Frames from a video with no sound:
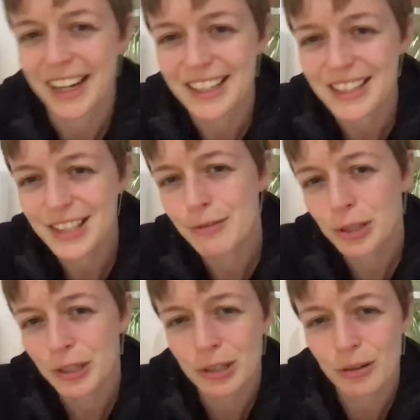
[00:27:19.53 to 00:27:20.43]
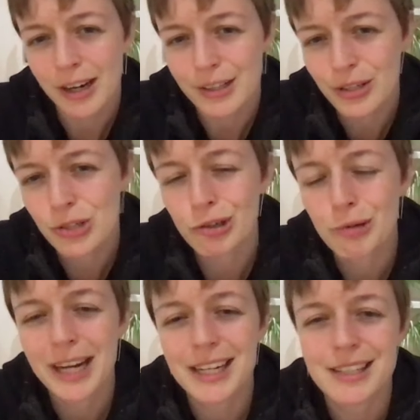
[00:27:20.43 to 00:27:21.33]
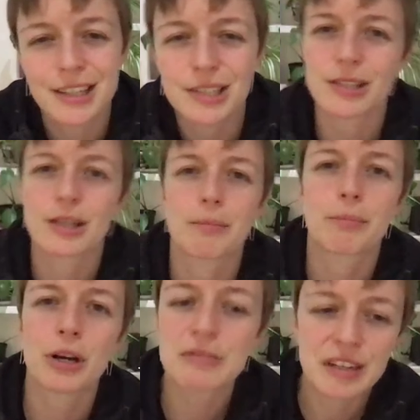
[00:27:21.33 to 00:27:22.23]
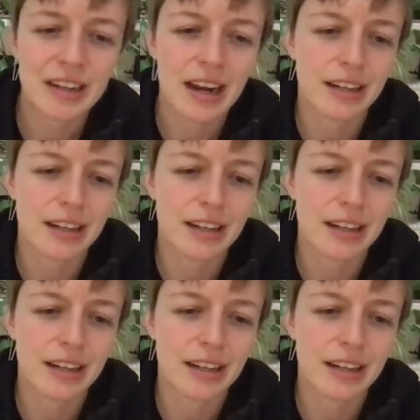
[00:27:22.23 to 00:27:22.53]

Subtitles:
Steve Krug, Rocket Surgery Made Easy. This is a perfect guide.